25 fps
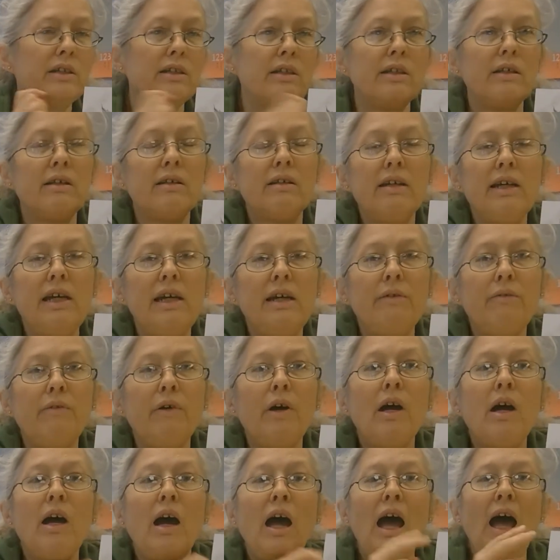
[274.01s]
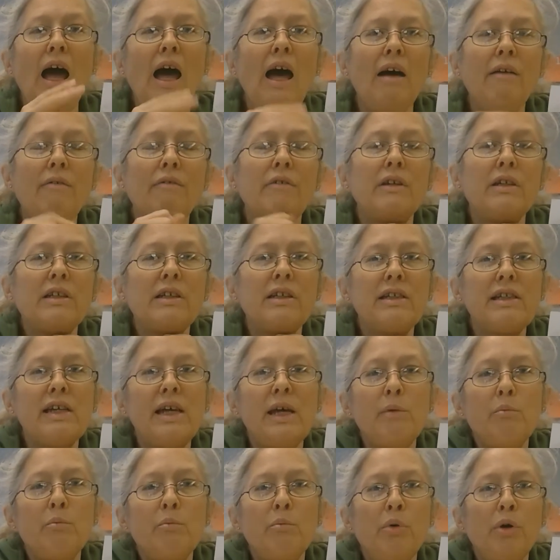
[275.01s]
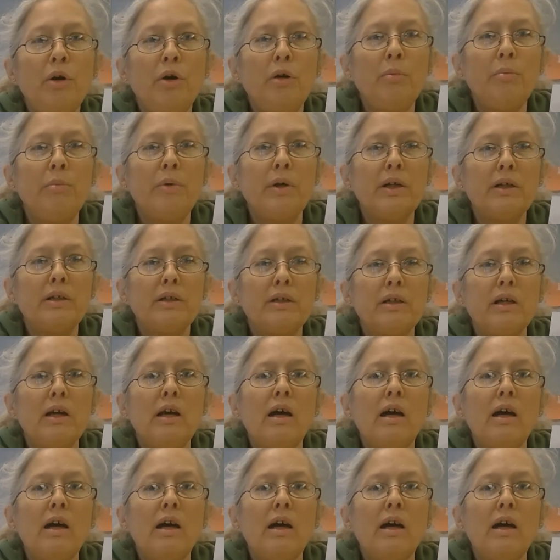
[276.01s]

in the leaf have the same purpose.